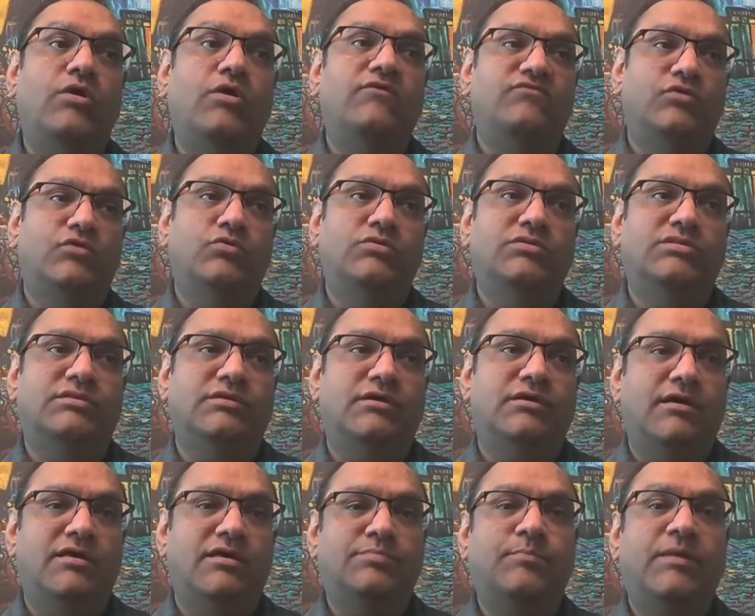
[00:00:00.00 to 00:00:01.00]
of those
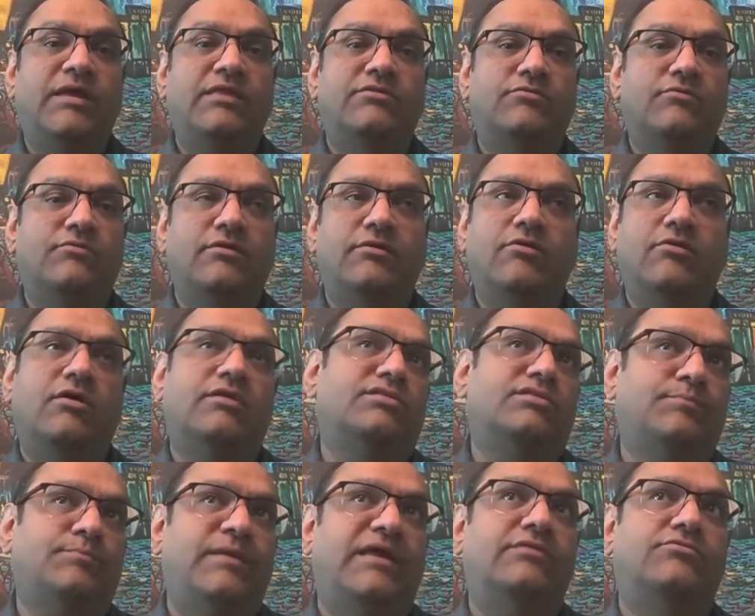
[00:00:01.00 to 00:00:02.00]
not a
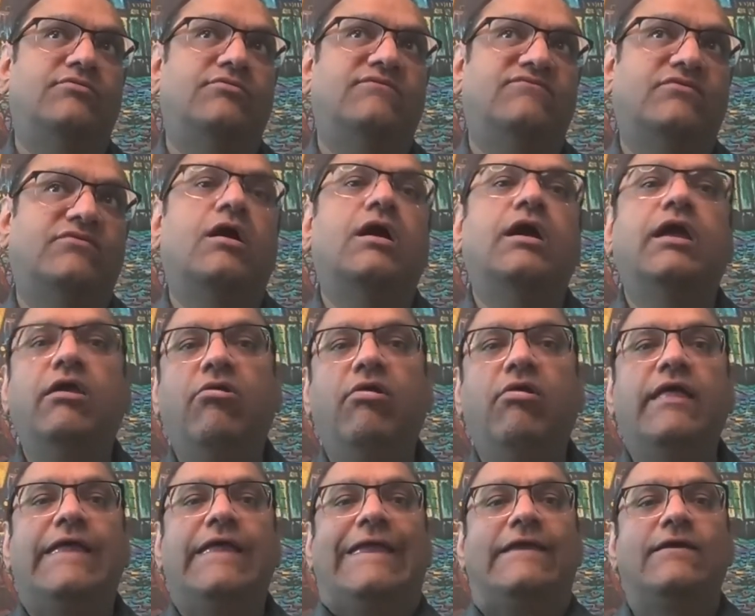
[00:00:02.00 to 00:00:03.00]
spendthrift guy,
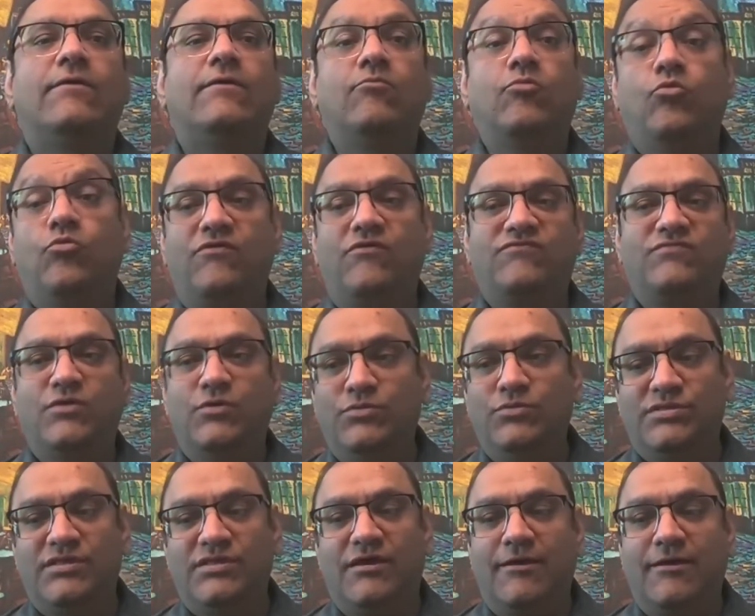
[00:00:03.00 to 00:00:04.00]
more of
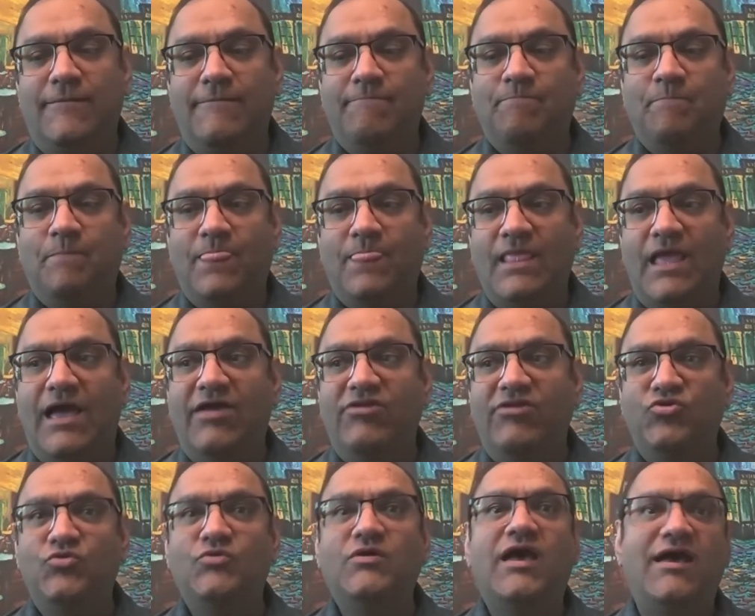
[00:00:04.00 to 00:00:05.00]
those. I
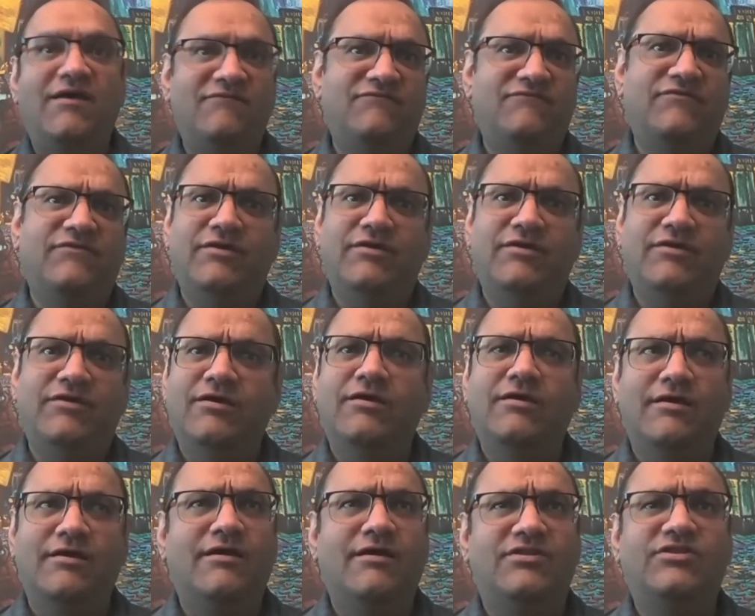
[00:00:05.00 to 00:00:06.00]
do have
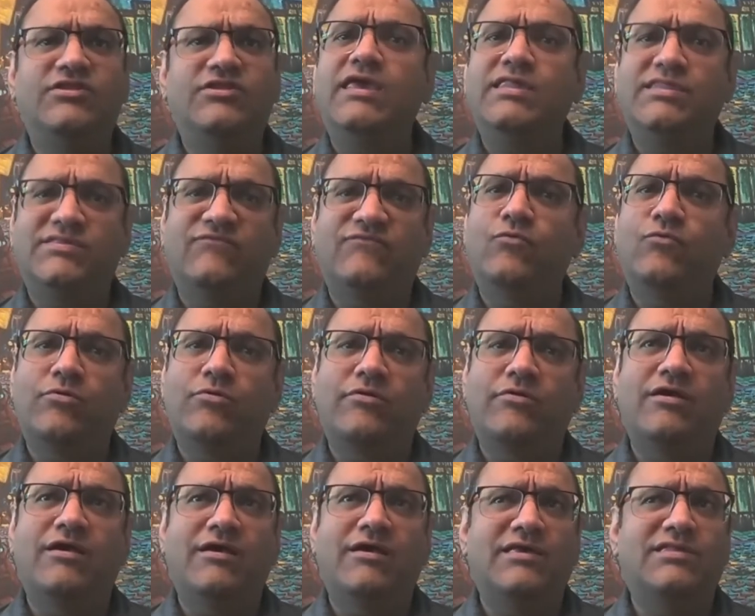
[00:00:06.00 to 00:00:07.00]
a taste for
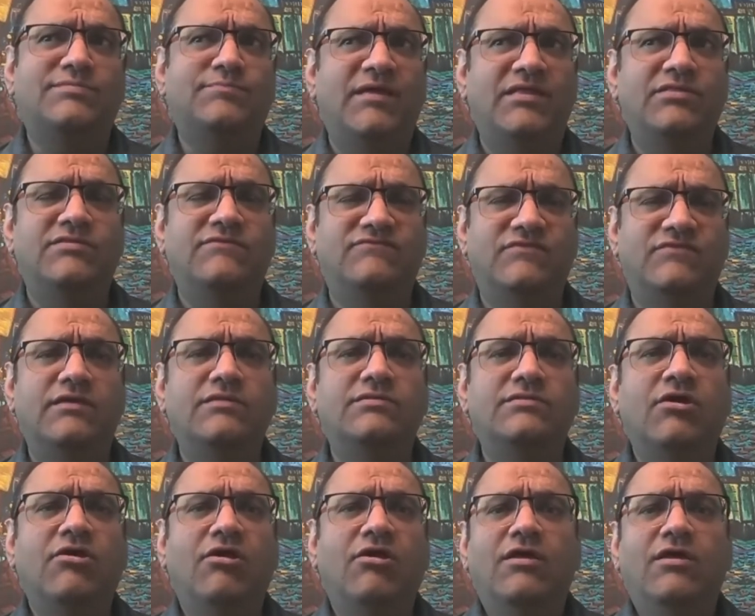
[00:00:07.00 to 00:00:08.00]
expensive things,
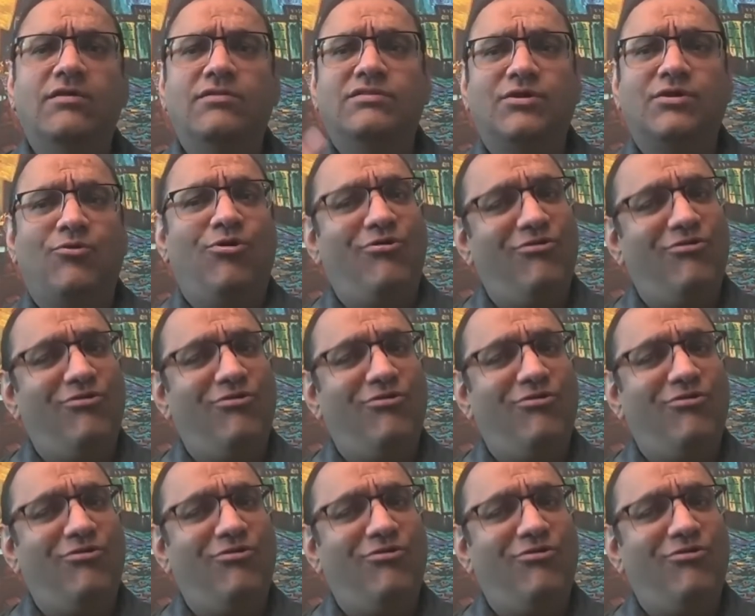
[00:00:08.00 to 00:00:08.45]
so